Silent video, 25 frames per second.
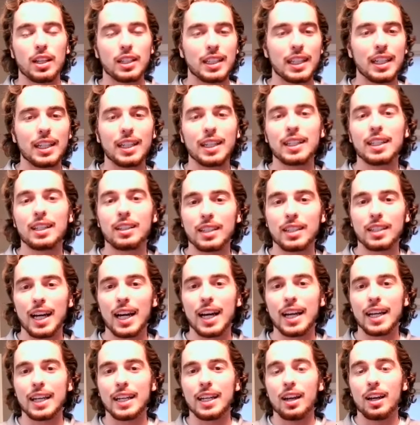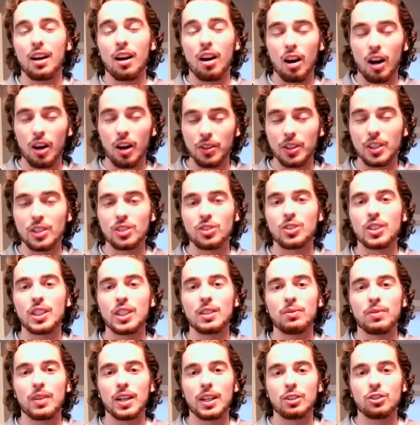Getting a guy on this
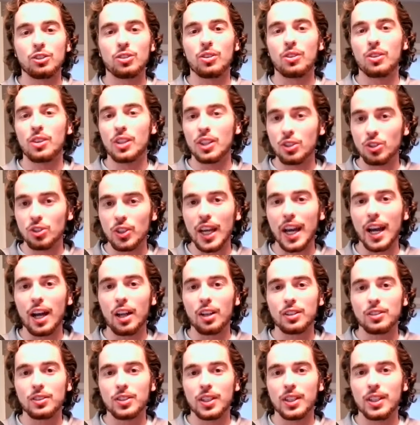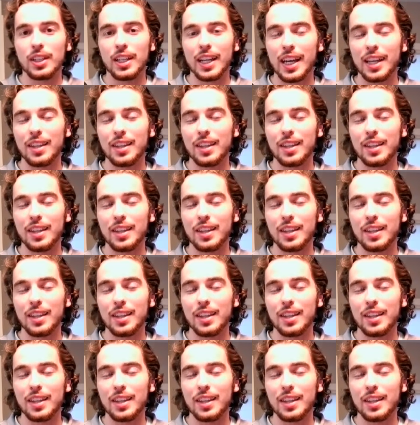defense, this talented,